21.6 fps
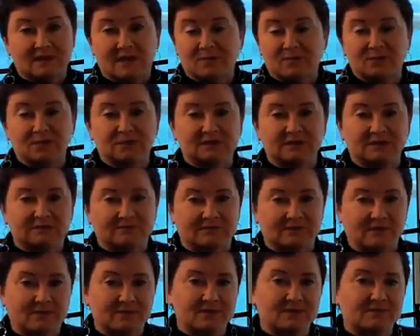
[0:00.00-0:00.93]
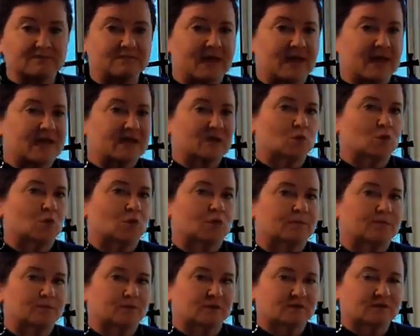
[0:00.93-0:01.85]
separately from the main
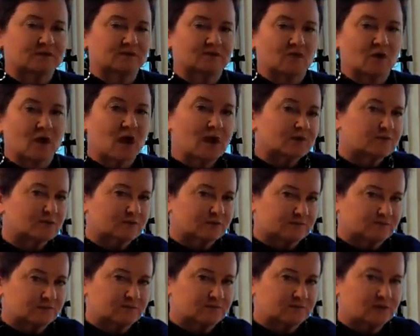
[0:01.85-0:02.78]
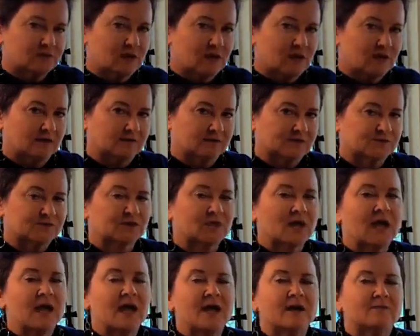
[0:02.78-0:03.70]
workbooks for $150.
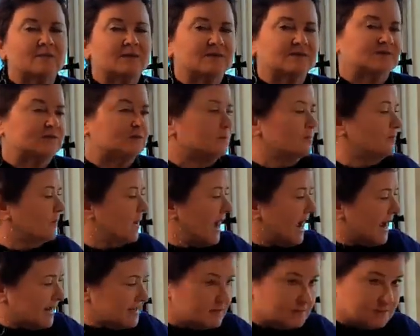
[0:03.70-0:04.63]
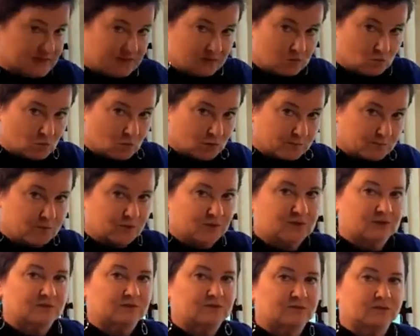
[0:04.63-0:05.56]
But if you buy the main
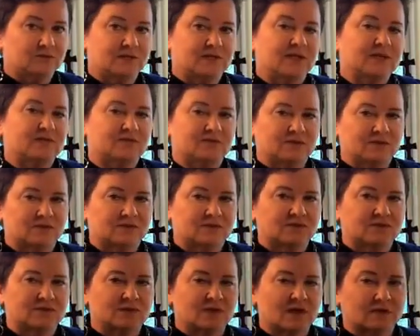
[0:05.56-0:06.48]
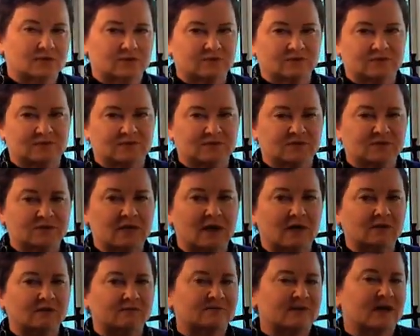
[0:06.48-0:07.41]
workbook, you do get this
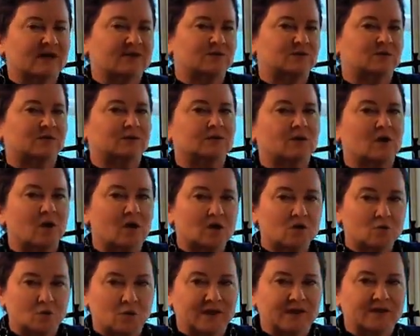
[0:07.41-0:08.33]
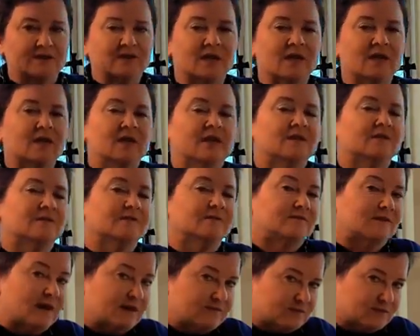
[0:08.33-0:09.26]
$150 value along with the
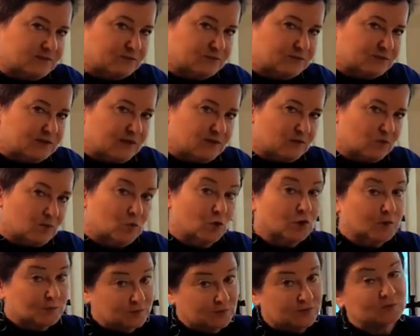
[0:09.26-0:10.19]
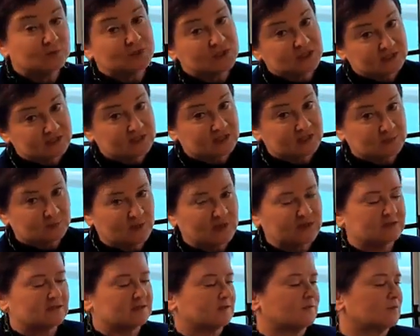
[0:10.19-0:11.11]
$500 workbook, which is
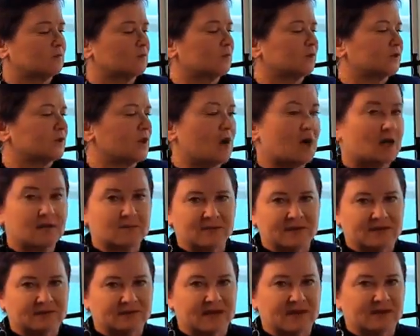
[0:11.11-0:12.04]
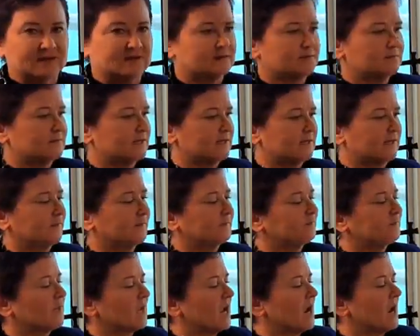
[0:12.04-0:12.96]
expensive, and we'll talk about that in a minute.
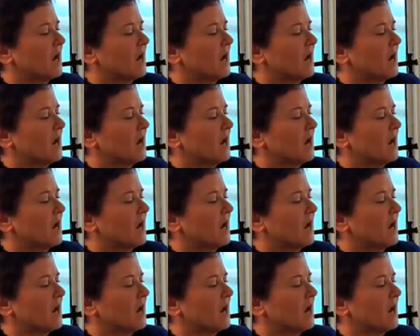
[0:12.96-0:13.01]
